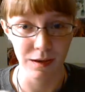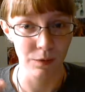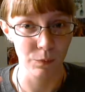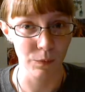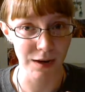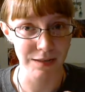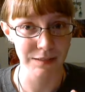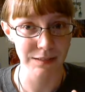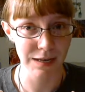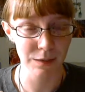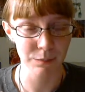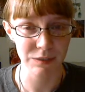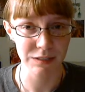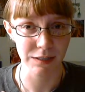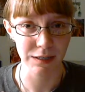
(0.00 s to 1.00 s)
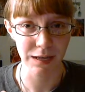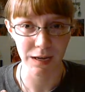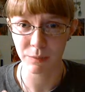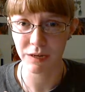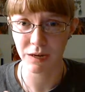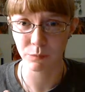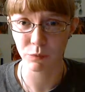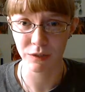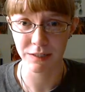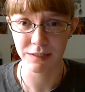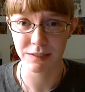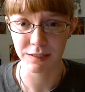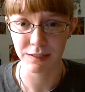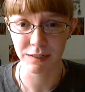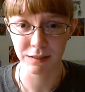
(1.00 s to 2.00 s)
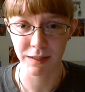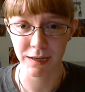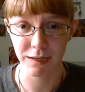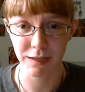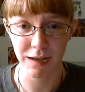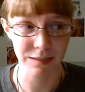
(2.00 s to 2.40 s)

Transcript: when I say I'm sick, I mean I'm really sick, like,